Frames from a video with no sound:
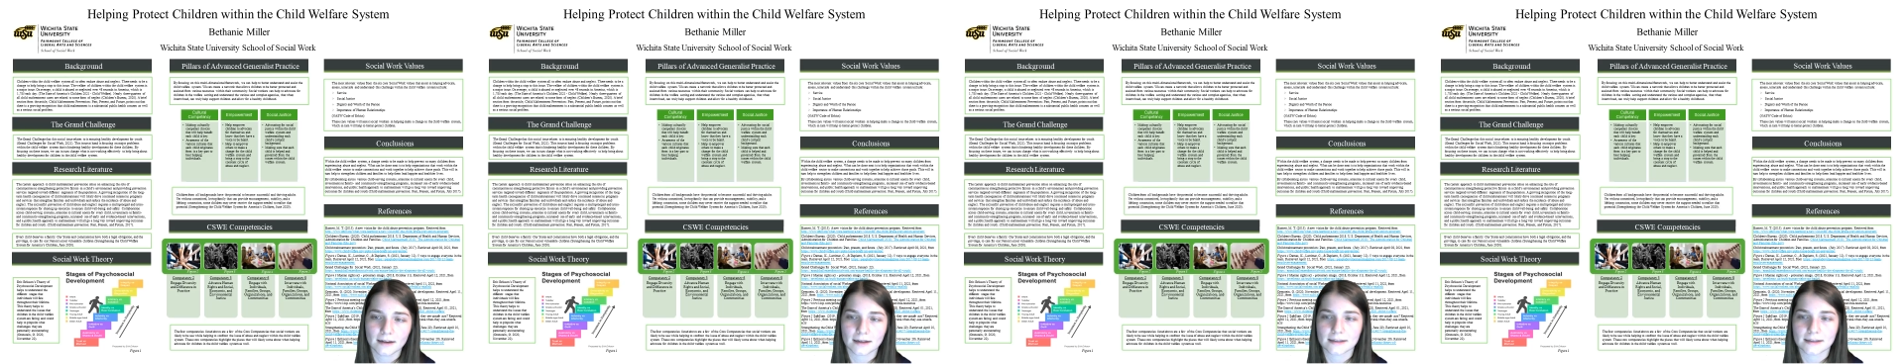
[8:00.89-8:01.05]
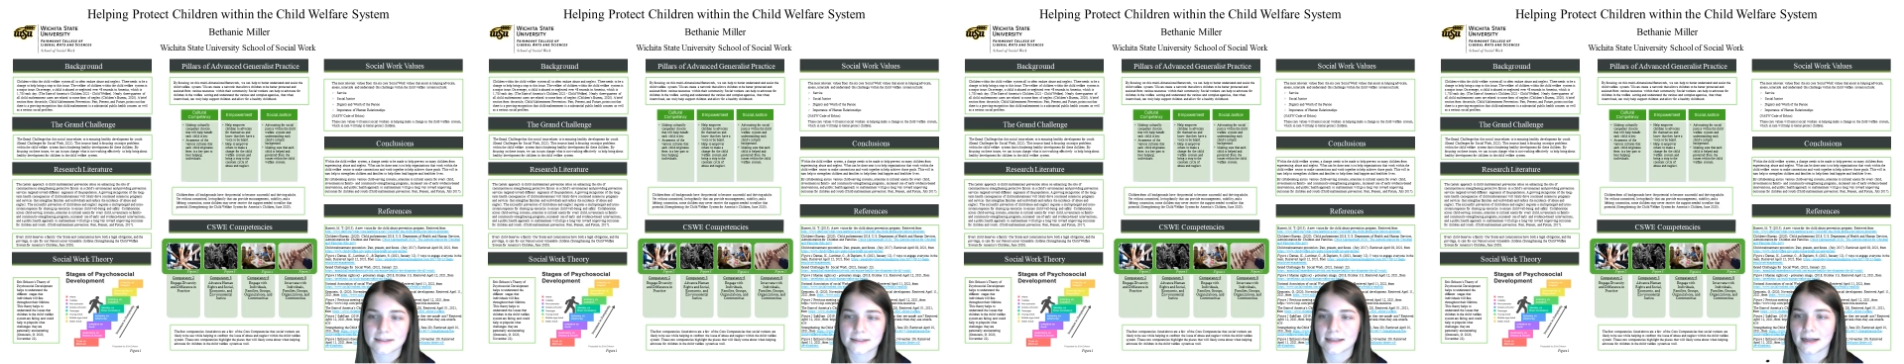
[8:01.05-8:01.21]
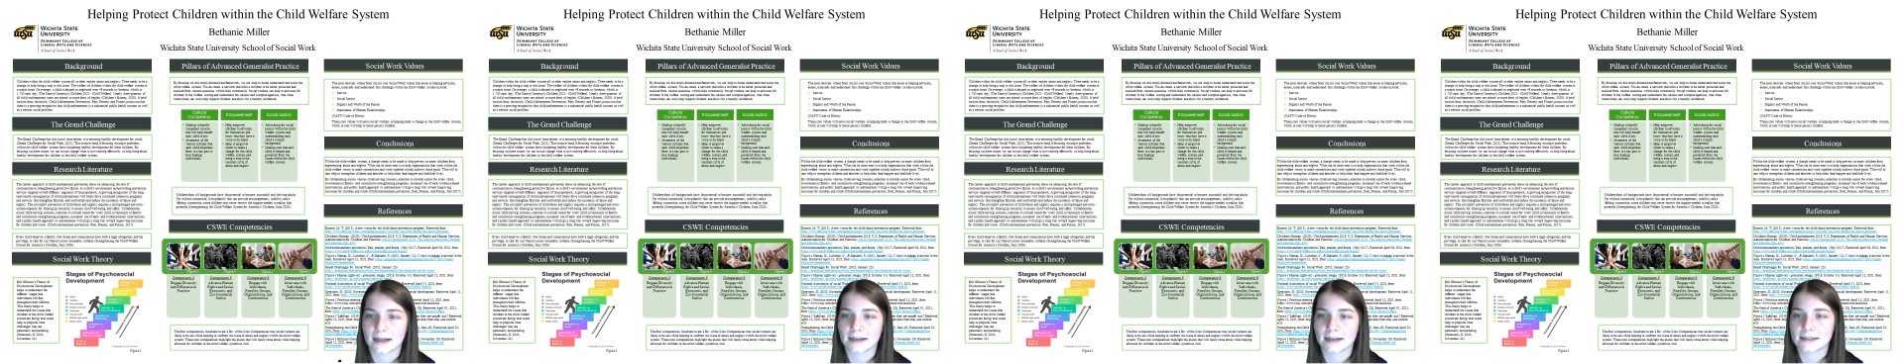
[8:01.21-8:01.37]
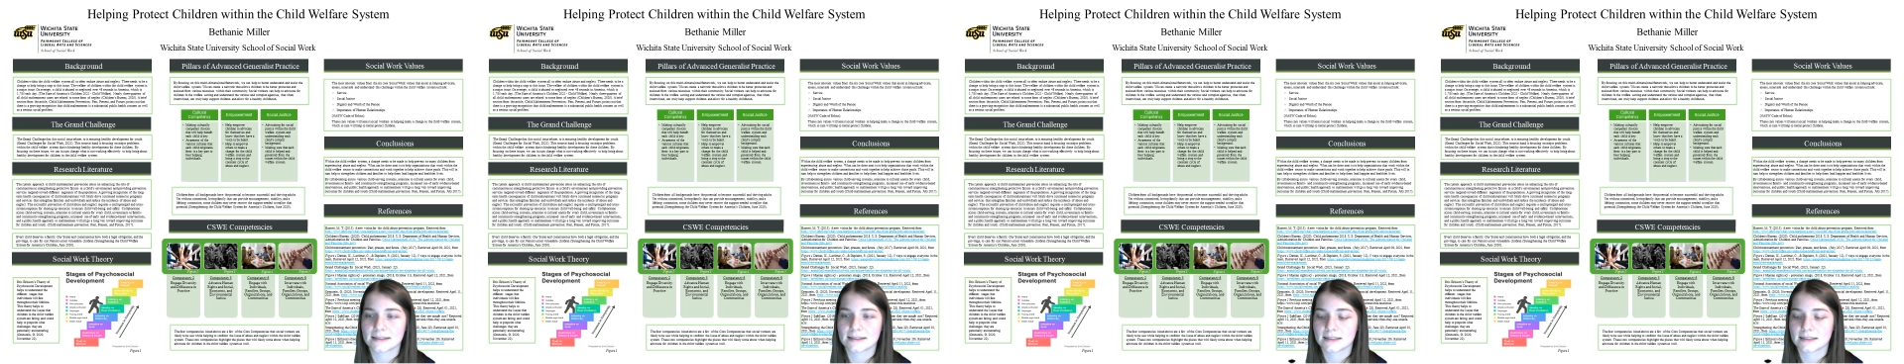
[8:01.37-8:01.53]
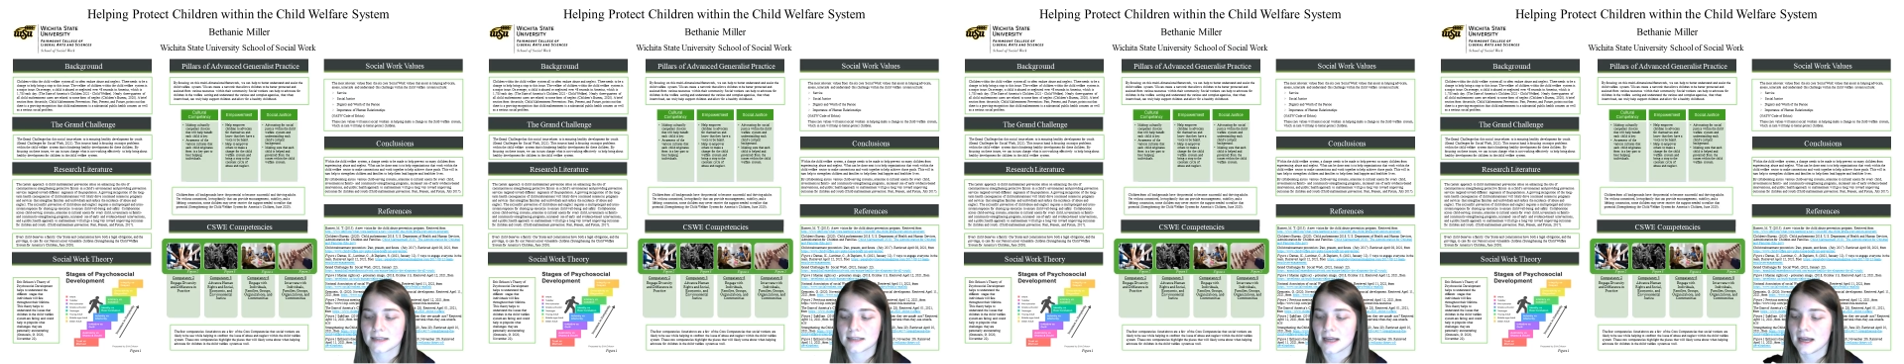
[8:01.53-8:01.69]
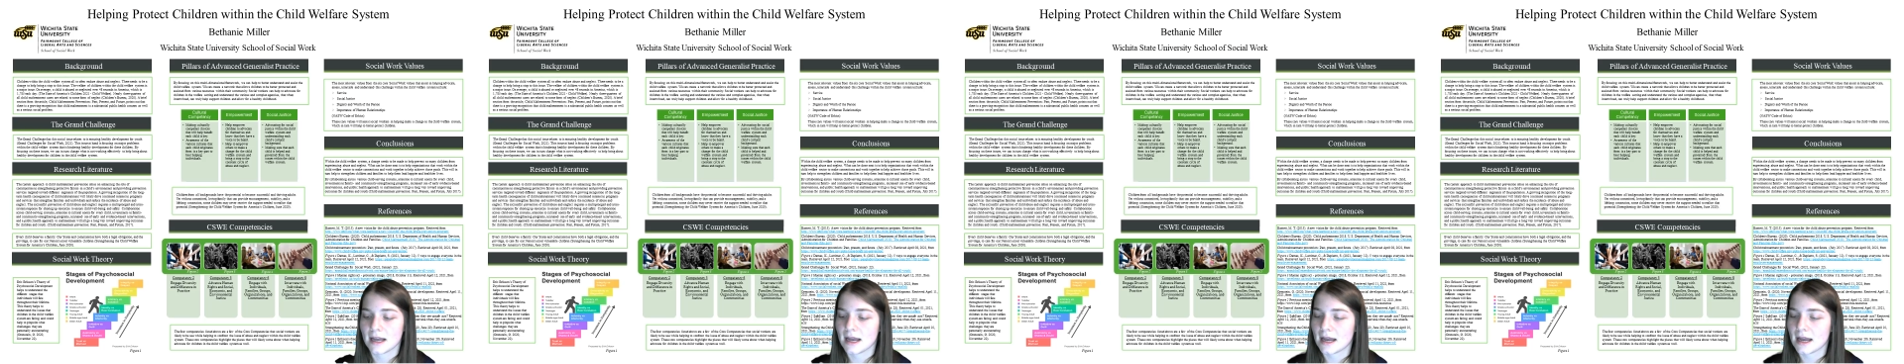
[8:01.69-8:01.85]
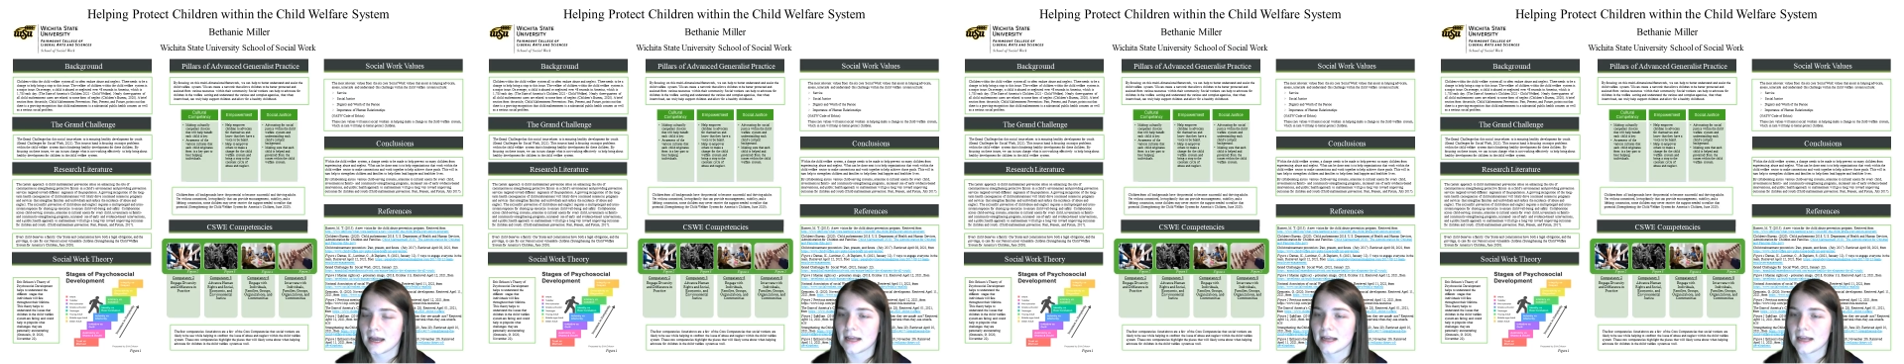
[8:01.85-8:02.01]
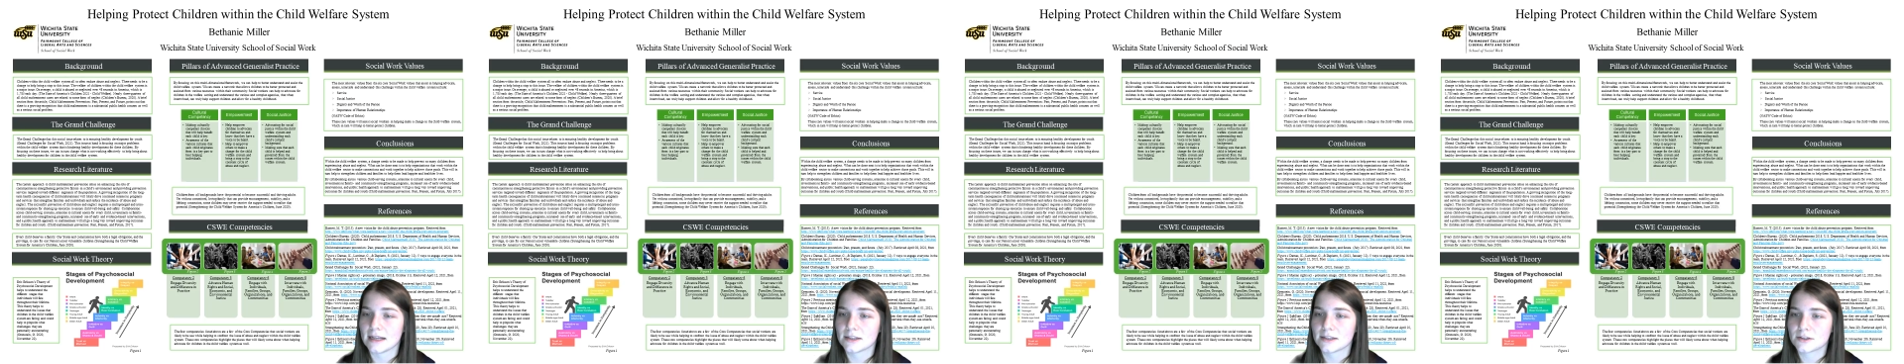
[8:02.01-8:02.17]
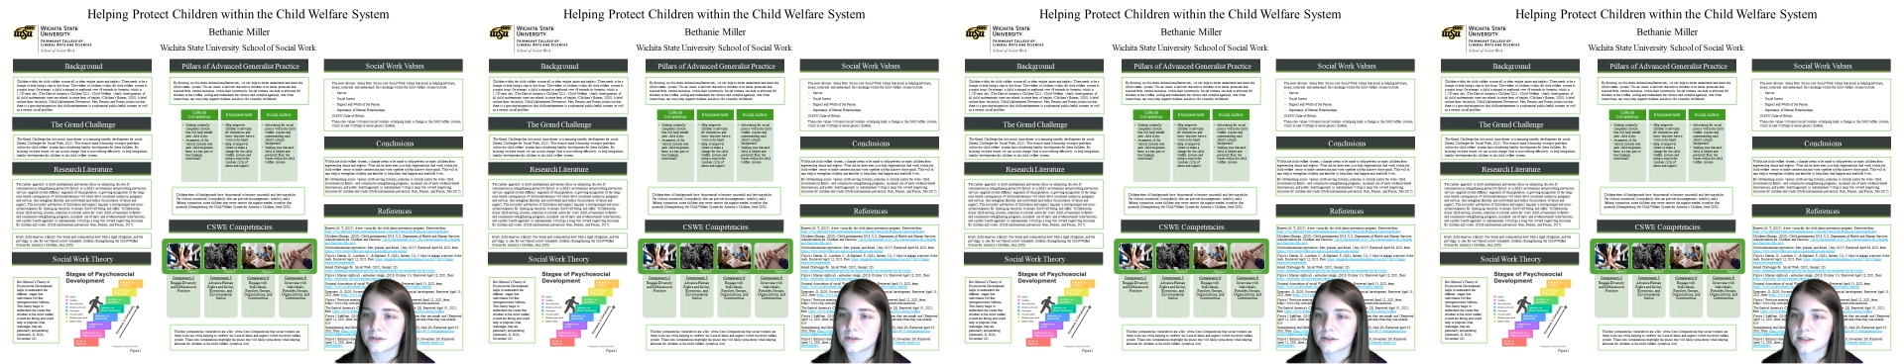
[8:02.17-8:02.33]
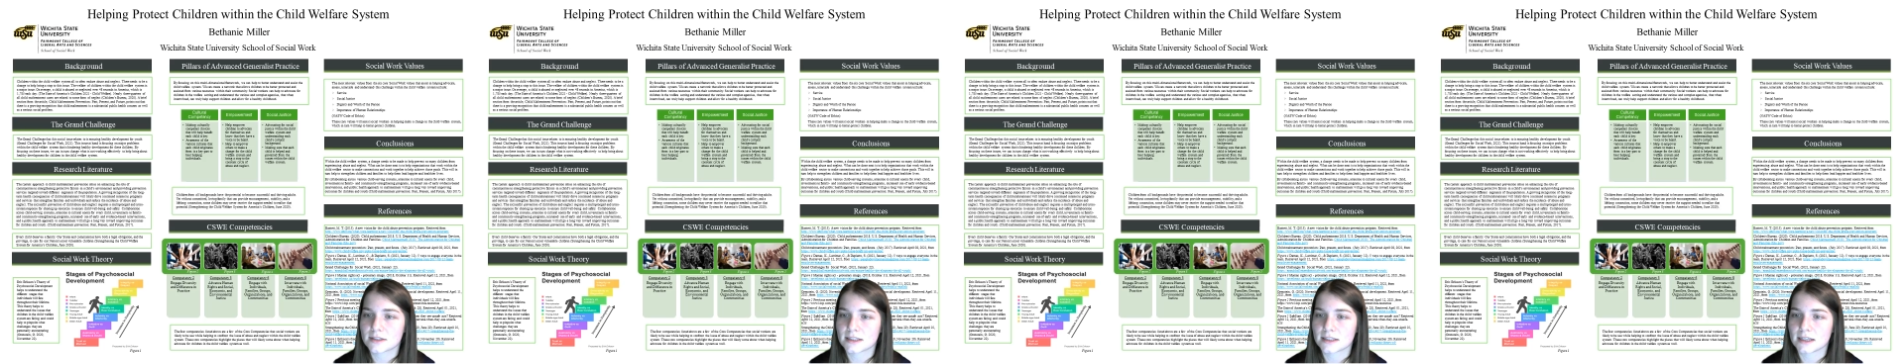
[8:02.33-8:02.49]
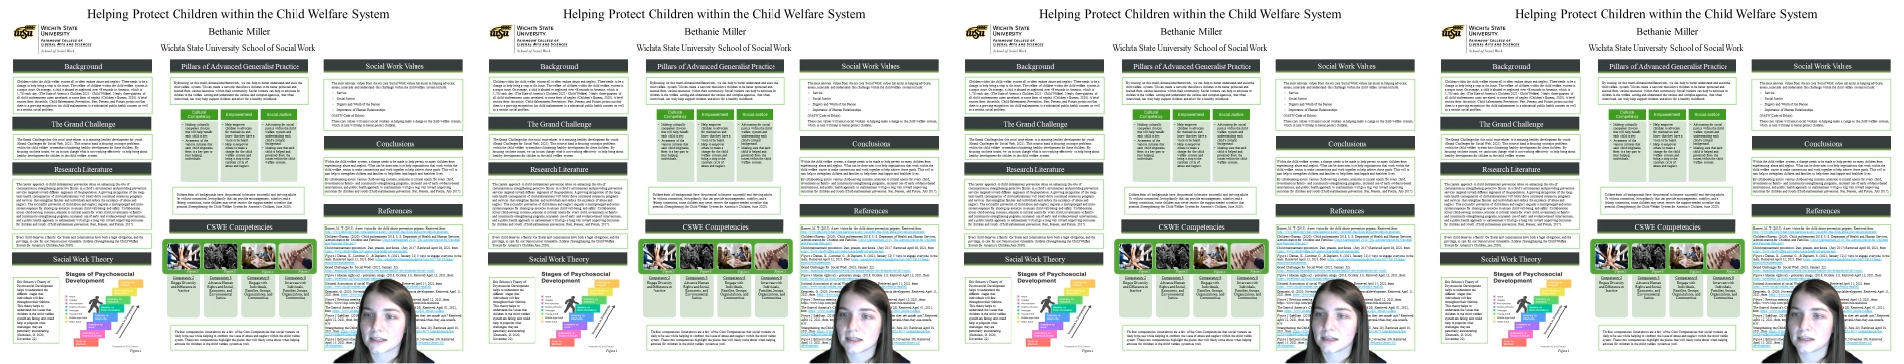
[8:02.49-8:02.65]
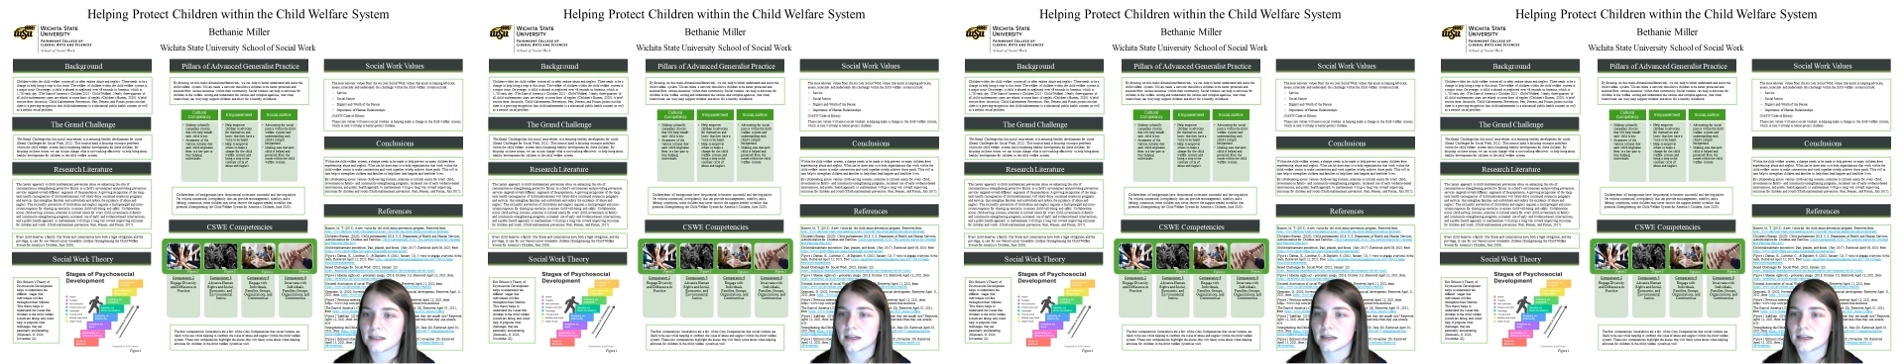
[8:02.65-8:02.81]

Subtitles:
assess, intercede,